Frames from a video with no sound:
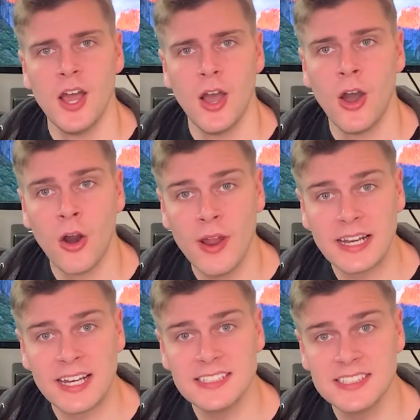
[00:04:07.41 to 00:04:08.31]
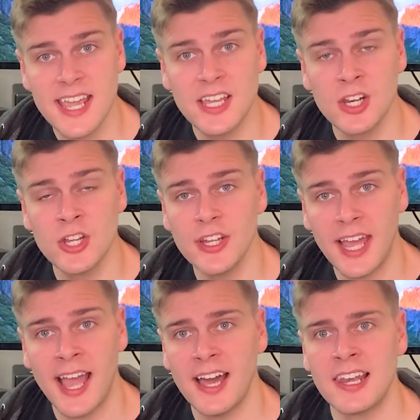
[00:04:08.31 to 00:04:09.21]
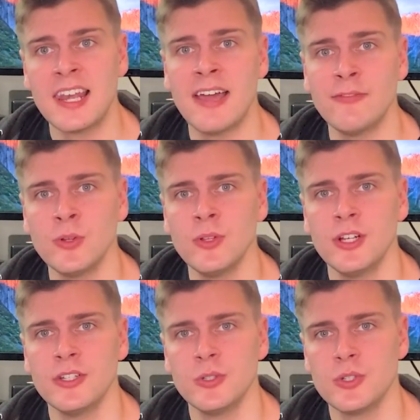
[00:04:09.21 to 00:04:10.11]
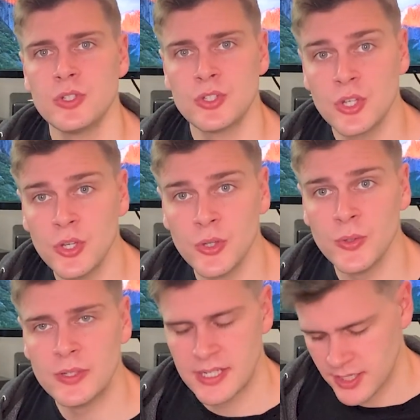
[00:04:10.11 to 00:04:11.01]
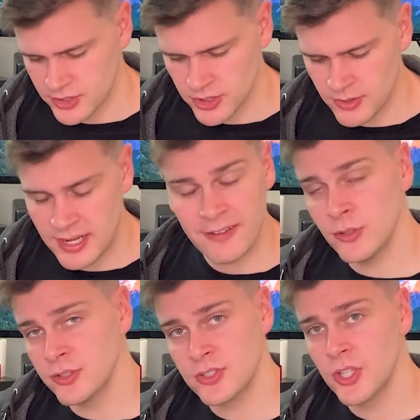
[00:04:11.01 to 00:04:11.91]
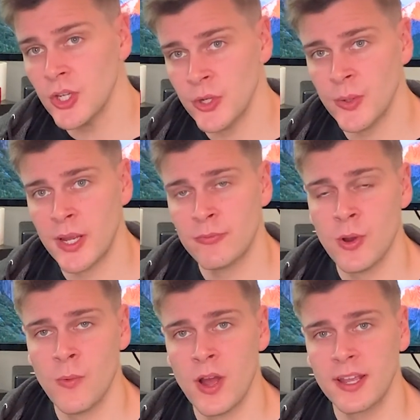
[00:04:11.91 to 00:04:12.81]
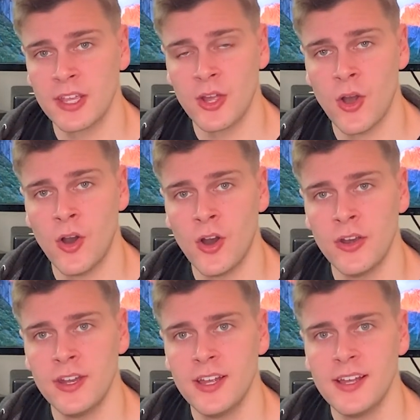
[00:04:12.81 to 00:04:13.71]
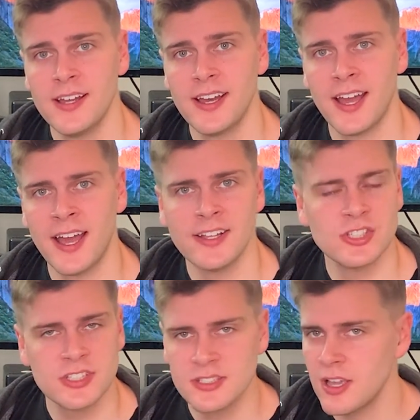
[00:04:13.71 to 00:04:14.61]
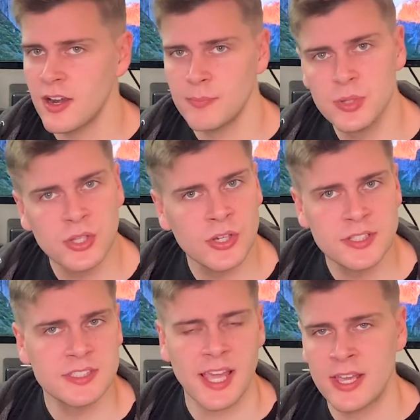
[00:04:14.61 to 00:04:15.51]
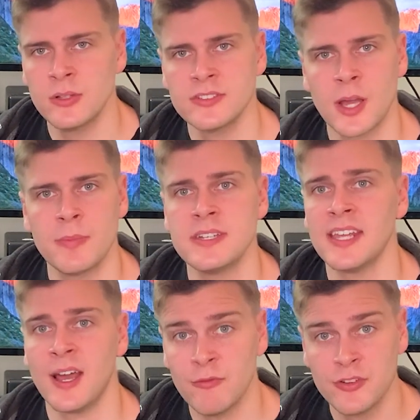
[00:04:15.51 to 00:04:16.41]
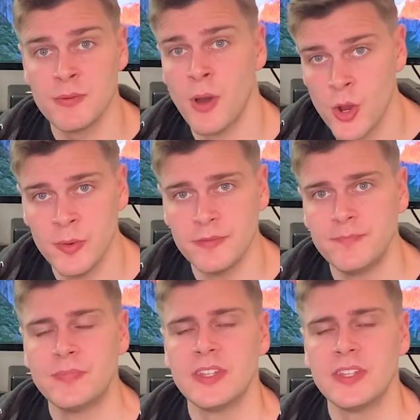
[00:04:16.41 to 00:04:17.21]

All right, let's take a look at level 2. So level 2, if we're working on just kind of pure scales up and down for the moment,